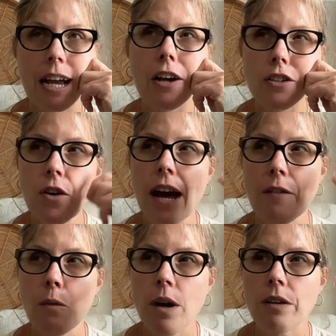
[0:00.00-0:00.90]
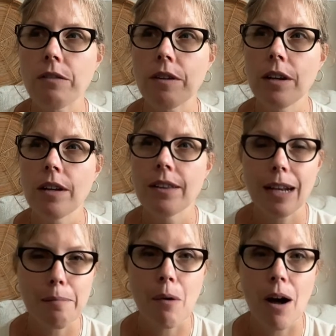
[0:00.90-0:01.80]
I also have one that
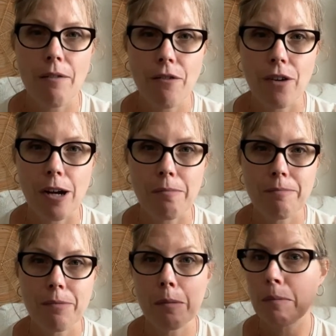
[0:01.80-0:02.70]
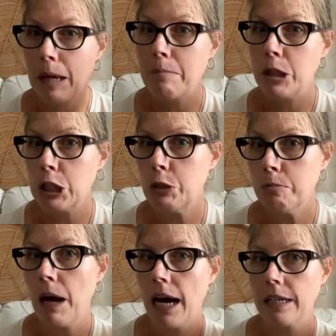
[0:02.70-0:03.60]
I bought from the Big Blue
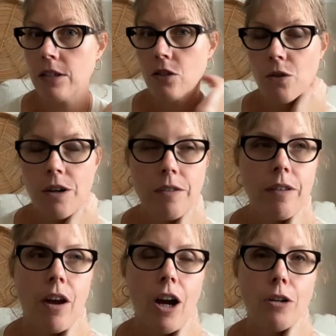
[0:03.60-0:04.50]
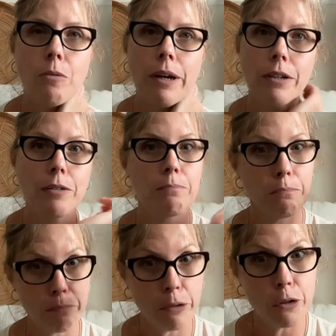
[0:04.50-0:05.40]
box store, the hardware
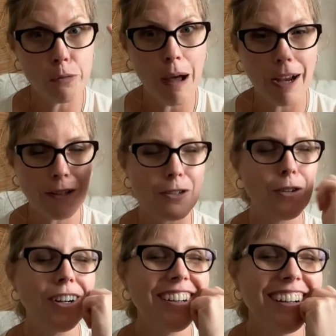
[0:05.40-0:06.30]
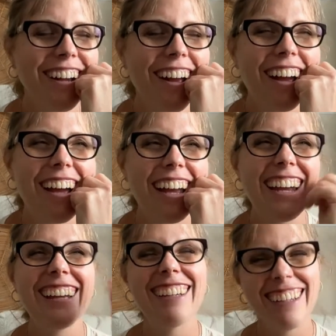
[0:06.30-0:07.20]
blue box store.
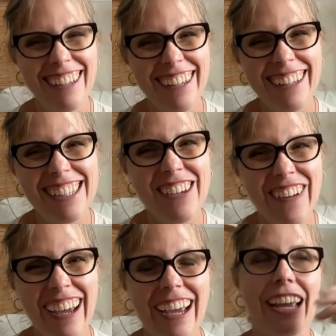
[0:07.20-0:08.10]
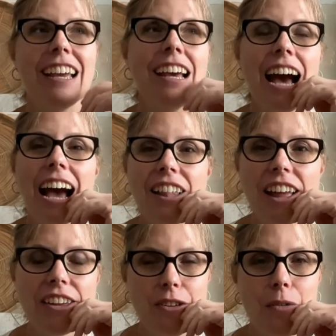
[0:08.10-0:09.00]
It's okay. I
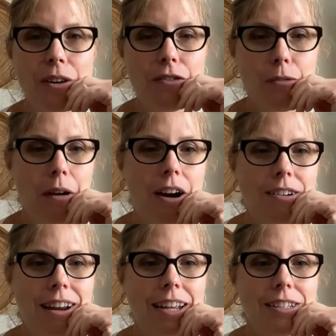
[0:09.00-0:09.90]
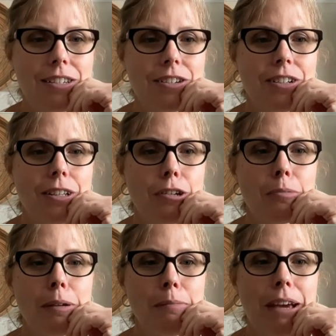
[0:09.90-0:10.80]
like the one from Garden Answer a little
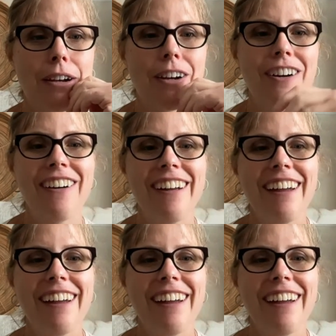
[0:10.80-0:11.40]
bit better.